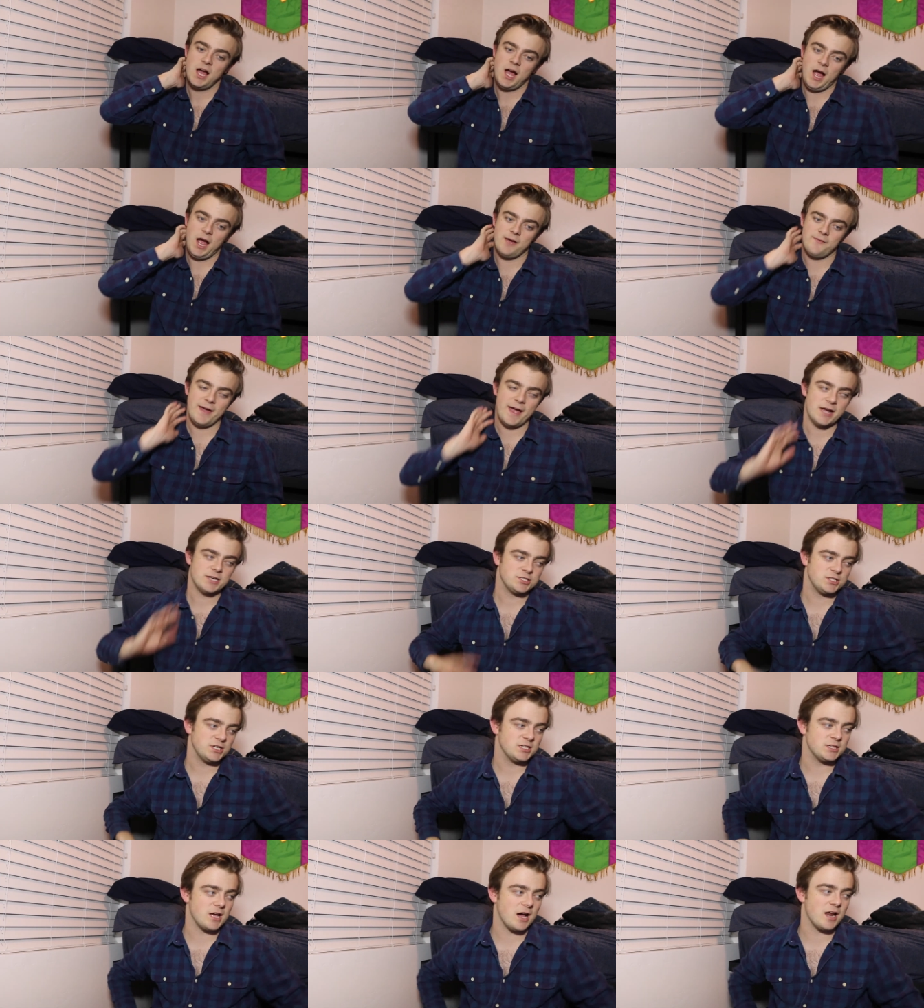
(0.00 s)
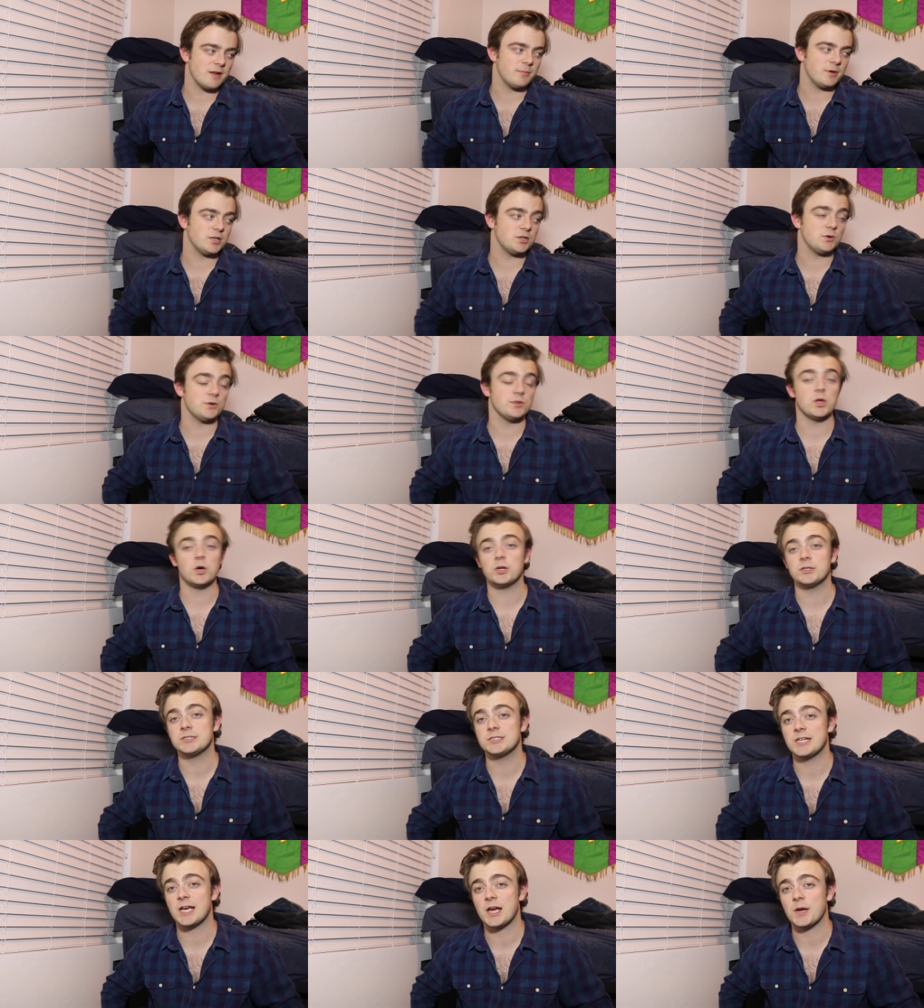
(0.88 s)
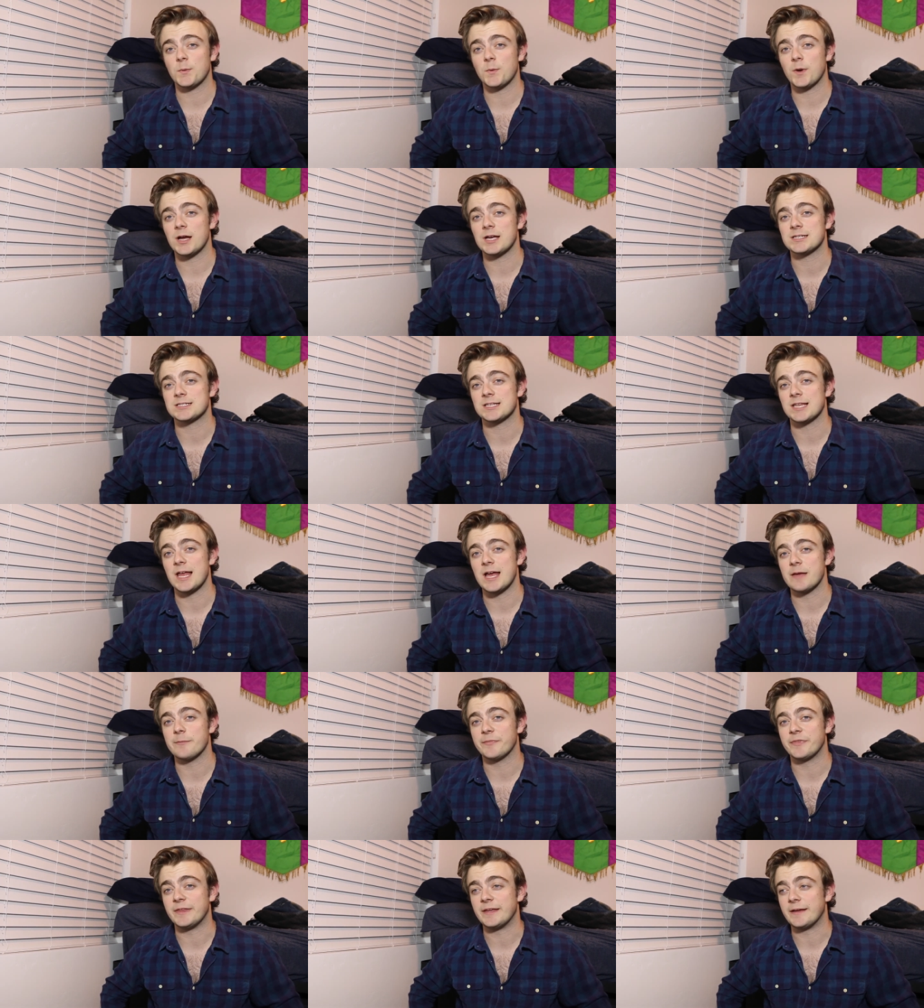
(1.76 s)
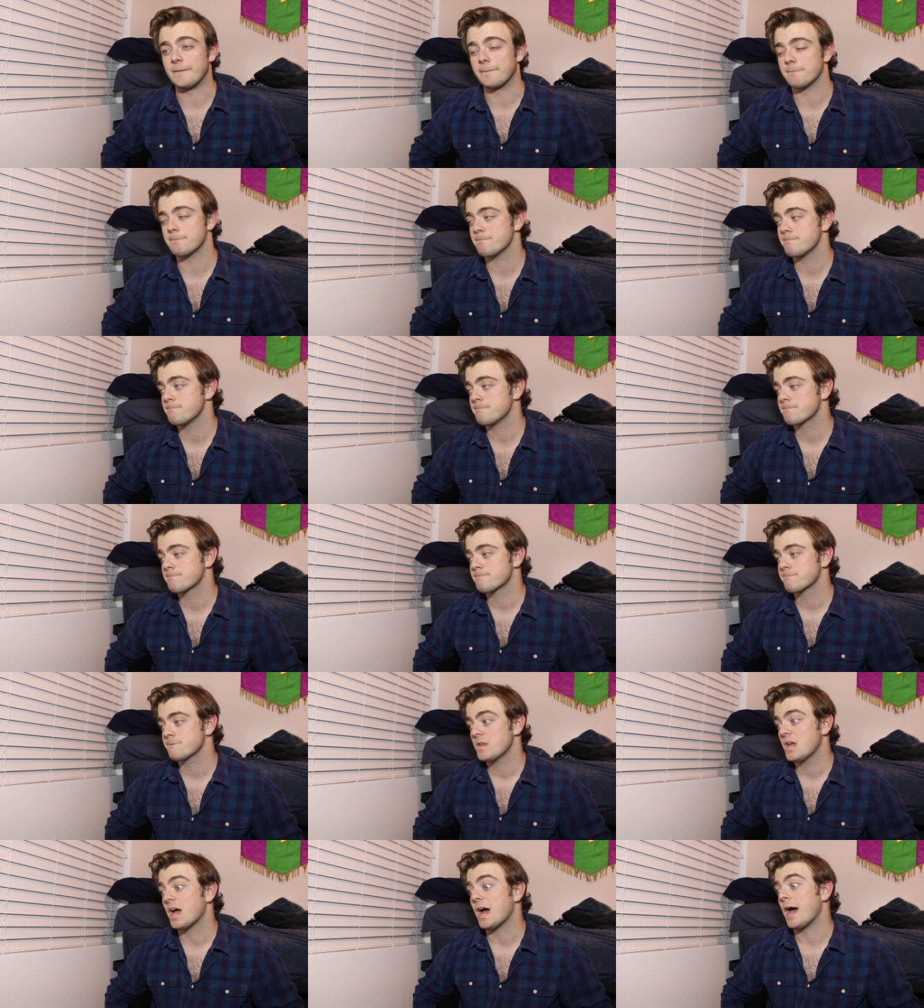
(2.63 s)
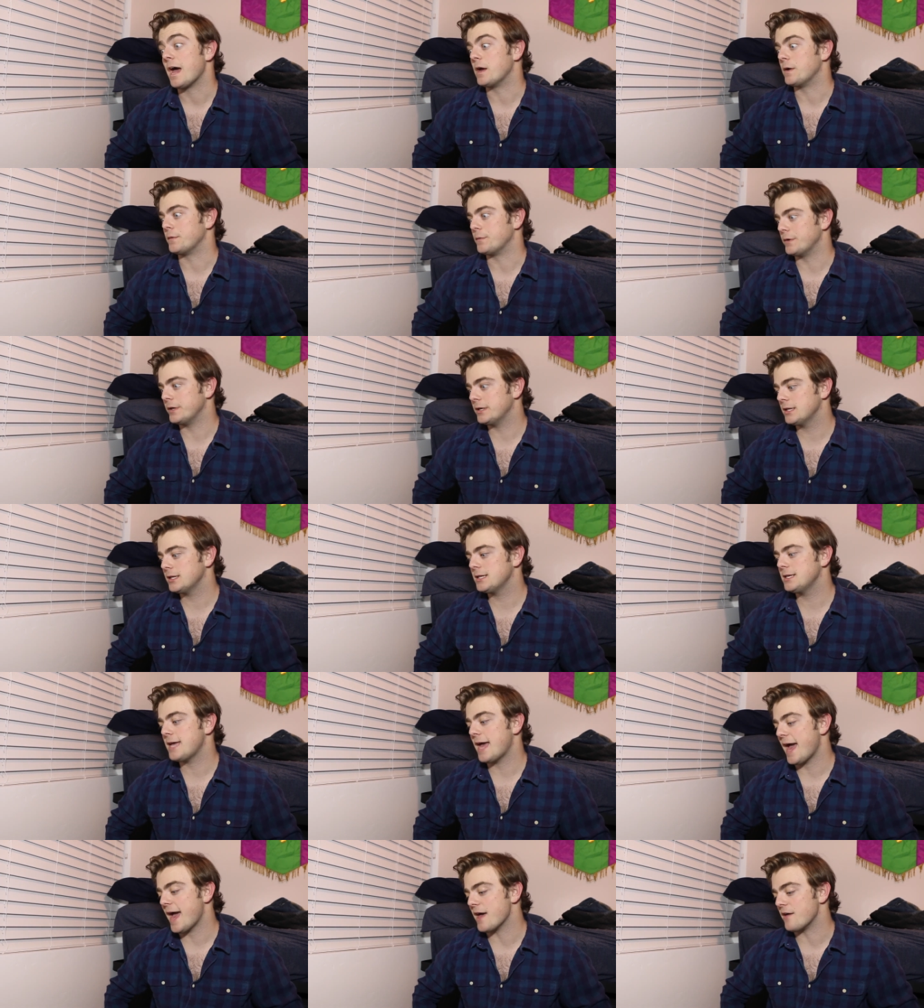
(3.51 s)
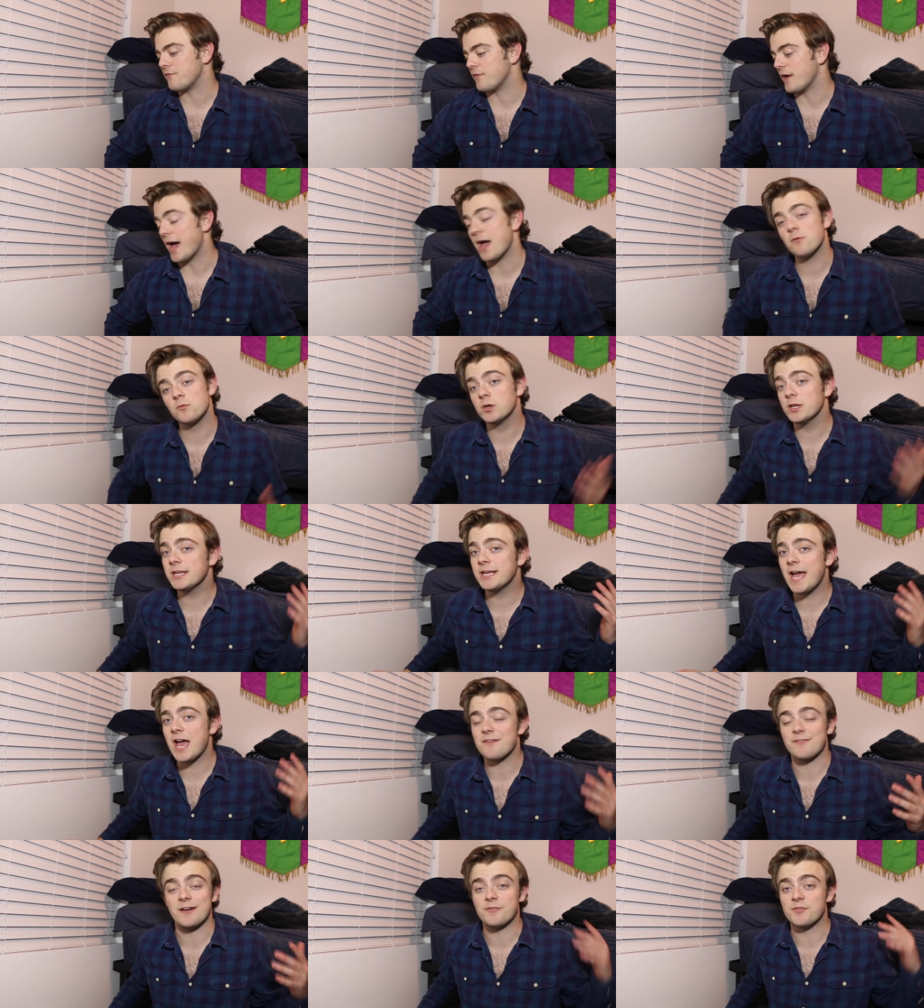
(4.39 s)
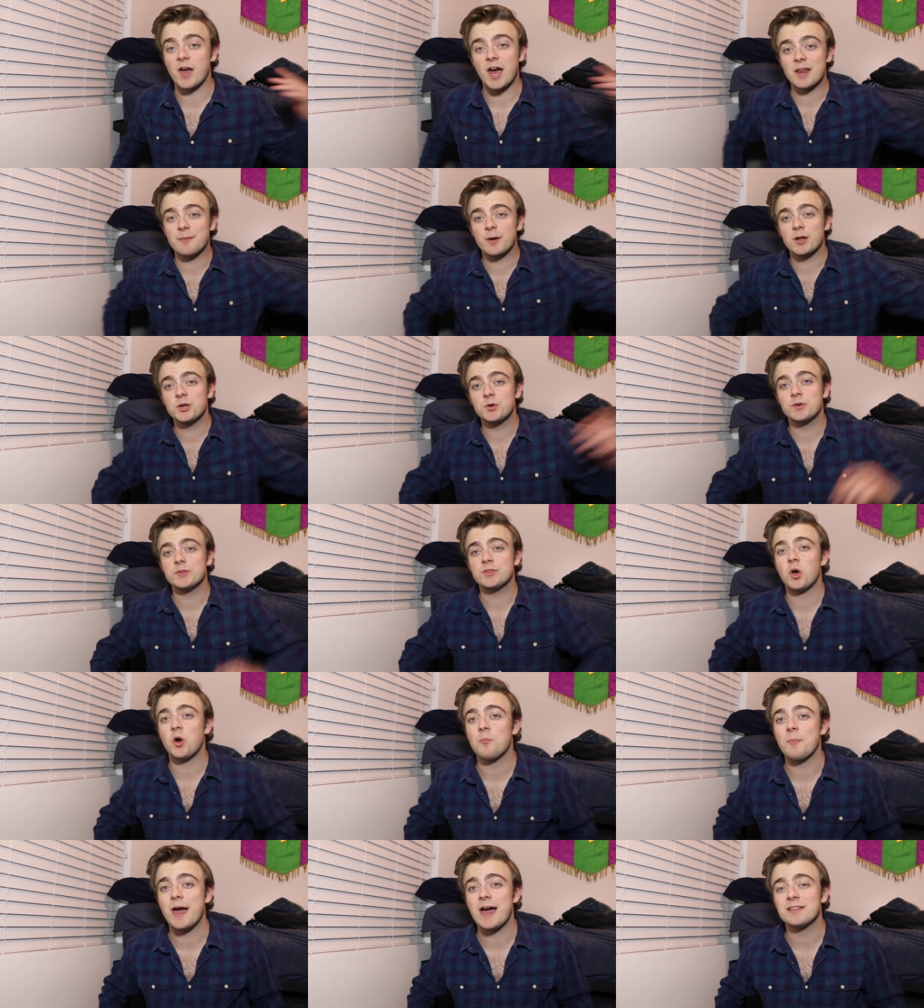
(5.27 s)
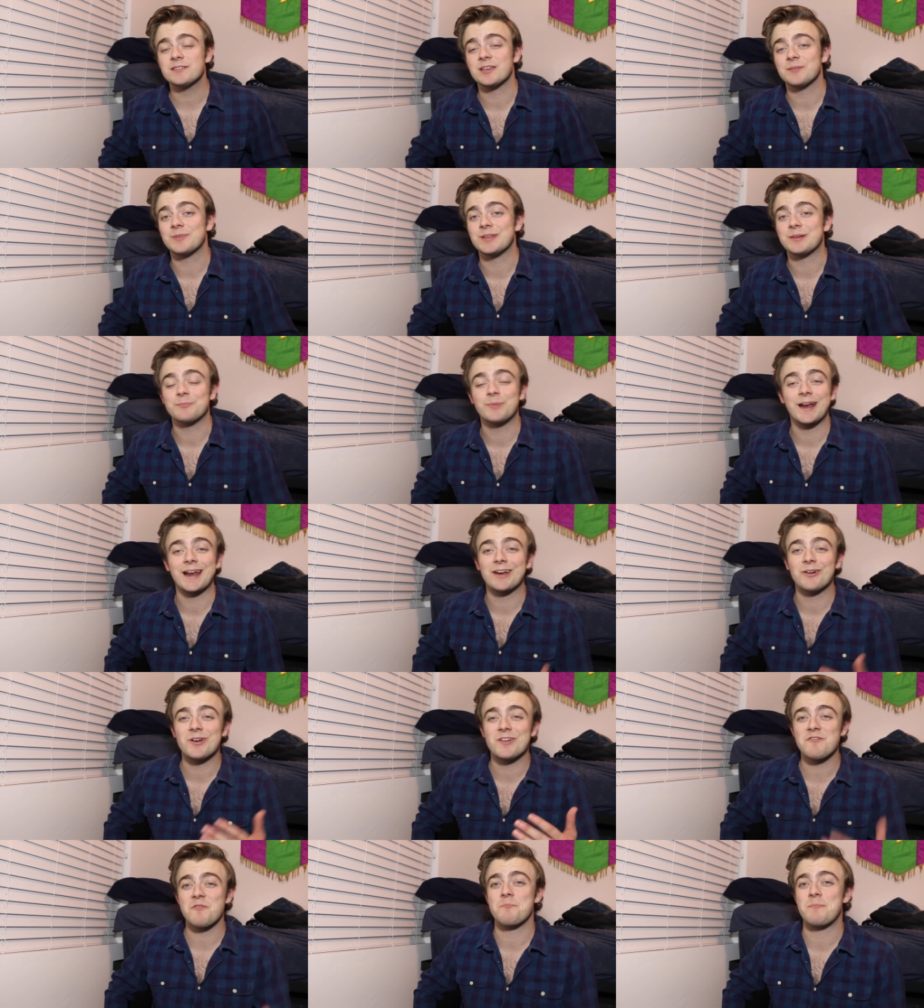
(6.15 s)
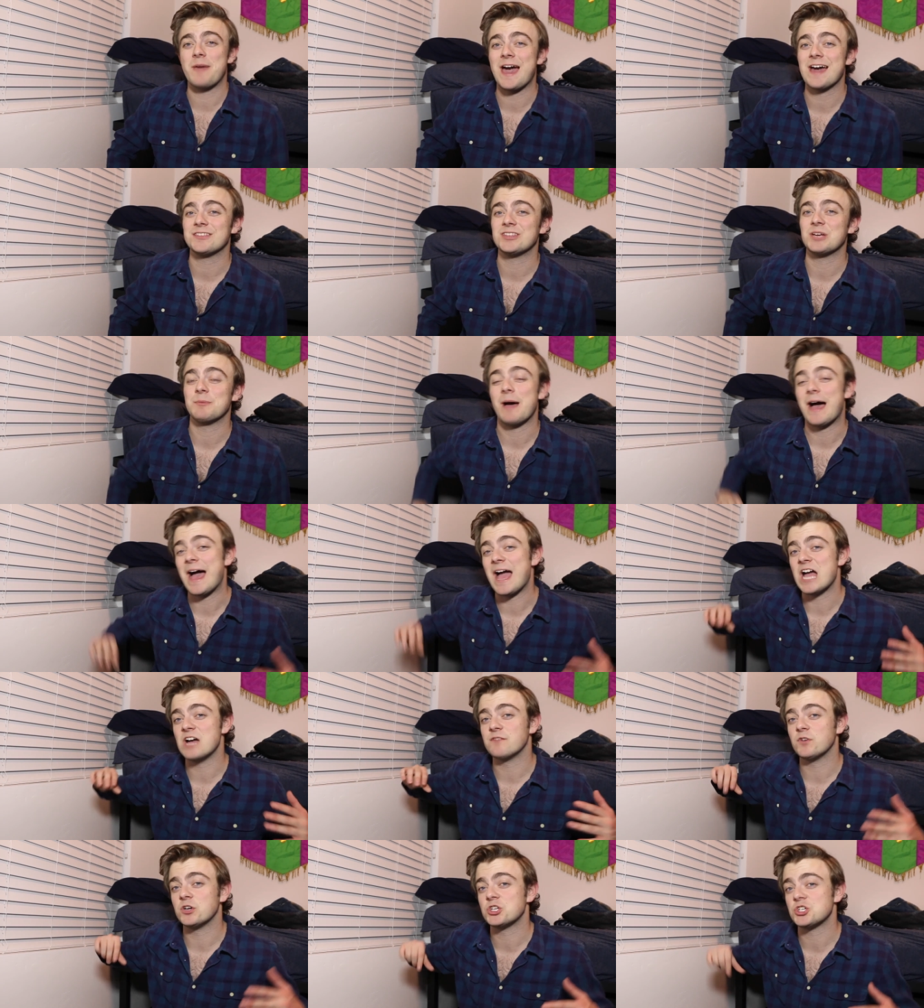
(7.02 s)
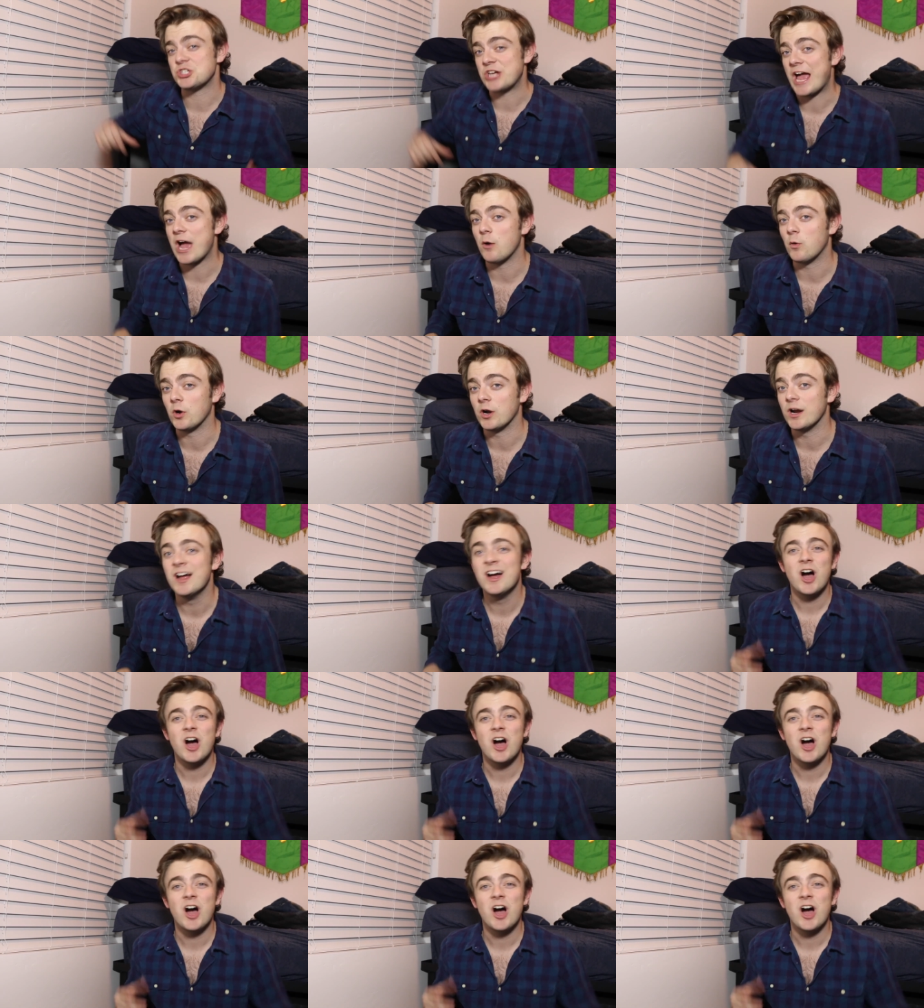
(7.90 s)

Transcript: I've actually thought about doing the whole DIY slime thing. I really have. I thought about doing the whole bathtub thing, but I don't have a bathtub. I have a shower.